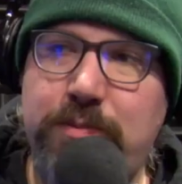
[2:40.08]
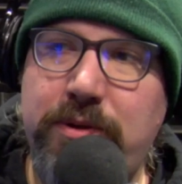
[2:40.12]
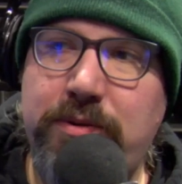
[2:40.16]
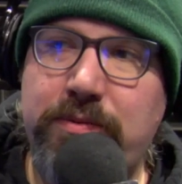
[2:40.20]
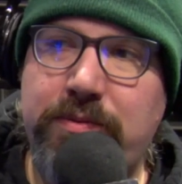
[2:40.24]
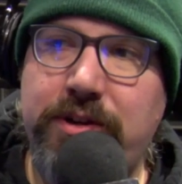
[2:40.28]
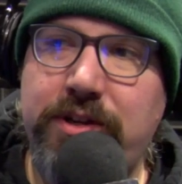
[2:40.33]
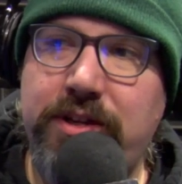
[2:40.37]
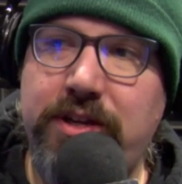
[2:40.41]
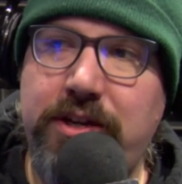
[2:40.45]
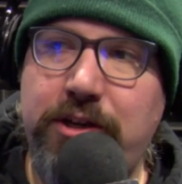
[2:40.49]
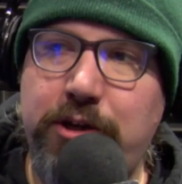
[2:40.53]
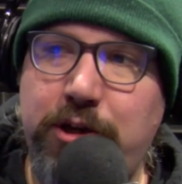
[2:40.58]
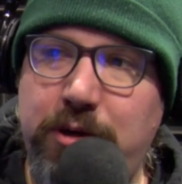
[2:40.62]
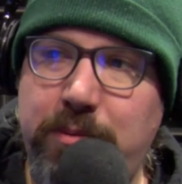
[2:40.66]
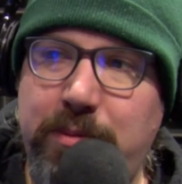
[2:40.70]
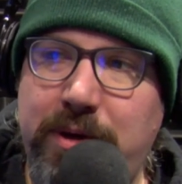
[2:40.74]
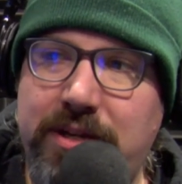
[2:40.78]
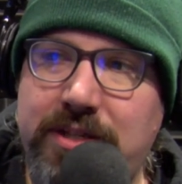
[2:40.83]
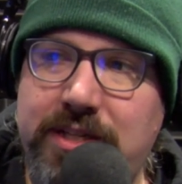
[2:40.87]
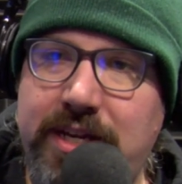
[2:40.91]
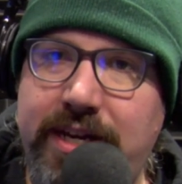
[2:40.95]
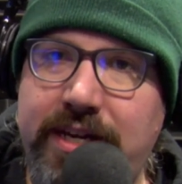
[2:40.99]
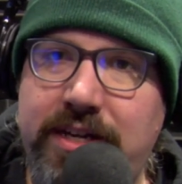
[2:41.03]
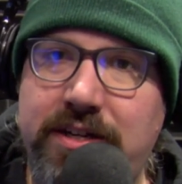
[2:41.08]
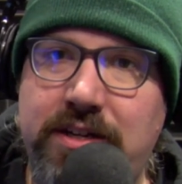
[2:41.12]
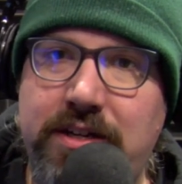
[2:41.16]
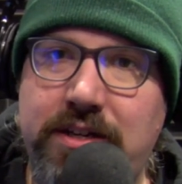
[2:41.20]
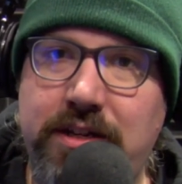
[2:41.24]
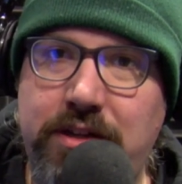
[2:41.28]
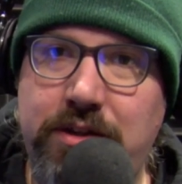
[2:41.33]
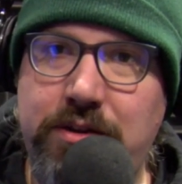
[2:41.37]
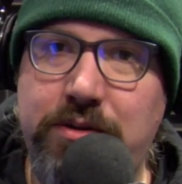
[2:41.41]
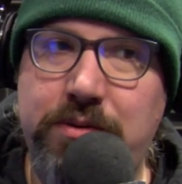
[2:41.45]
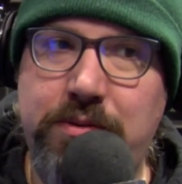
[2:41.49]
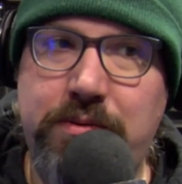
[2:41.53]
been really good about taking on
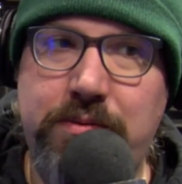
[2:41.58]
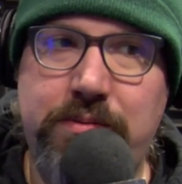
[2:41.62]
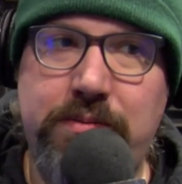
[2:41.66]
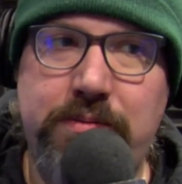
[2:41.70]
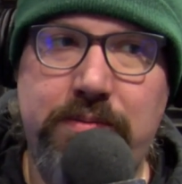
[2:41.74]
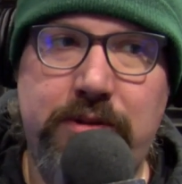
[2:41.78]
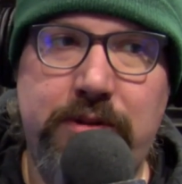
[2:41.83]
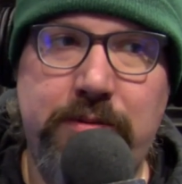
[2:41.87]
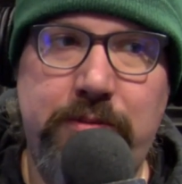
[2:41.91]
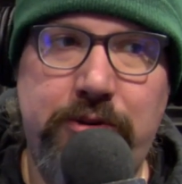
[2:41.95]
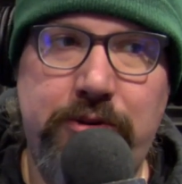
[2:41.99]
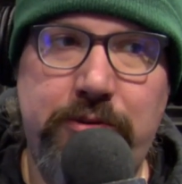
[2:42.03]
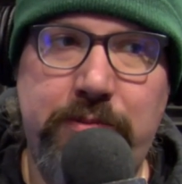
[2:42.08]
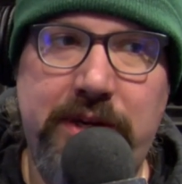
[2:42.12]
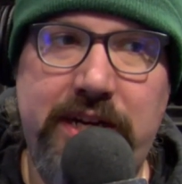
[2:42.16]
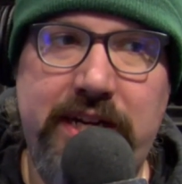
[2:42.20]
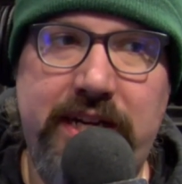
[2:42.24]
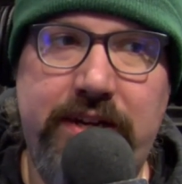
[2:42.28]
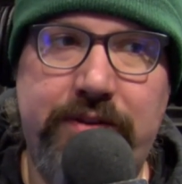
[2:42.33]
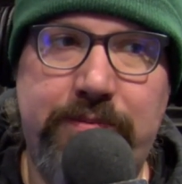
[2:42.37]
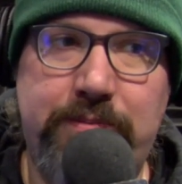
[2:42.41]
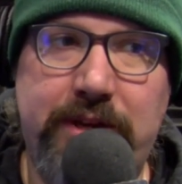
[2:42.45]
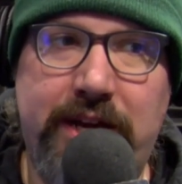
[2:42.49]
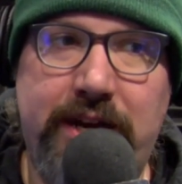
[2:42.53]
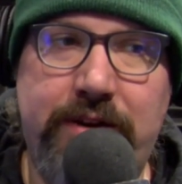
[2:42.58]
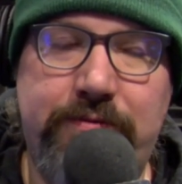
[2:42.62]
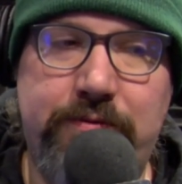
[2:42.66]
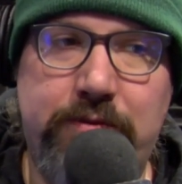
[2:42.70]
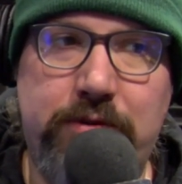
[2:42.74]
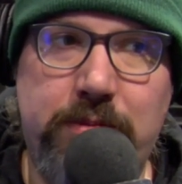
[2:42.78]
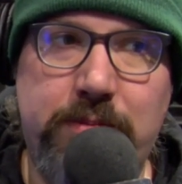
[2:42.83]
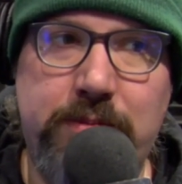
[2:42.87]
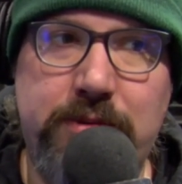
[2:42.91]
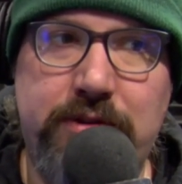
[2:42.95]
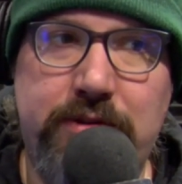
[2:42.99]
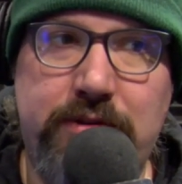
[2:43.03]
the new the new media
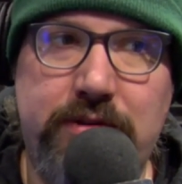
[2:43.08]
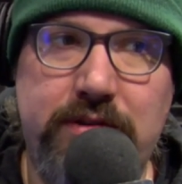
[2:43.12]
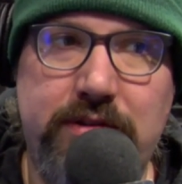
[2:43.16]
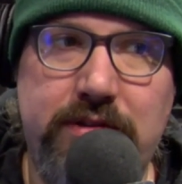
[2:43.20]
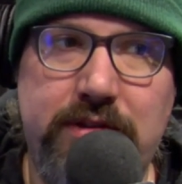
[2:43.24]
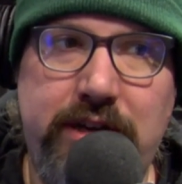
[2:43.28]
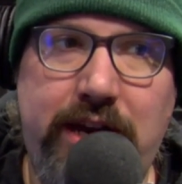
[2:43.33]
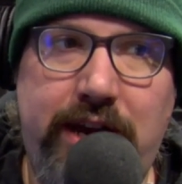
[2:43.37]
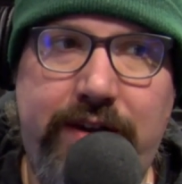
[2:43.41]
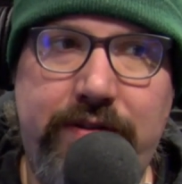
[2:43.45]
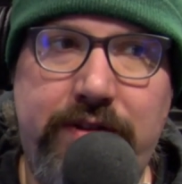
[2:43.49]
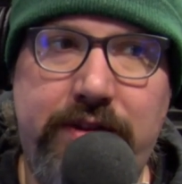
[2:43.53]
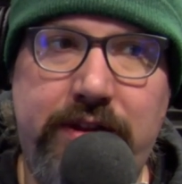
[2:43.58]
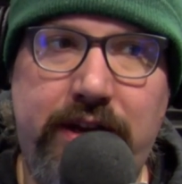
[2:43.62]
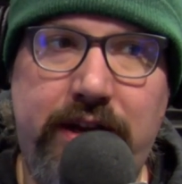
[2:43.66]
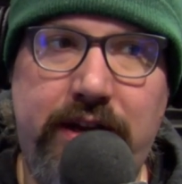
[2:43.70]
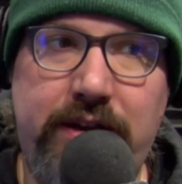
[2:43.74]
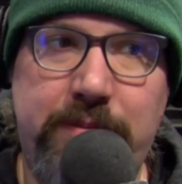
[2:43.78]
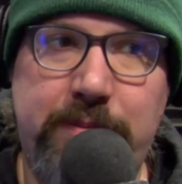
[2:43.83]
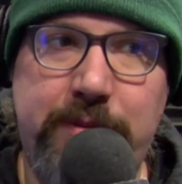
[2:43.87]
platforms, haven't they?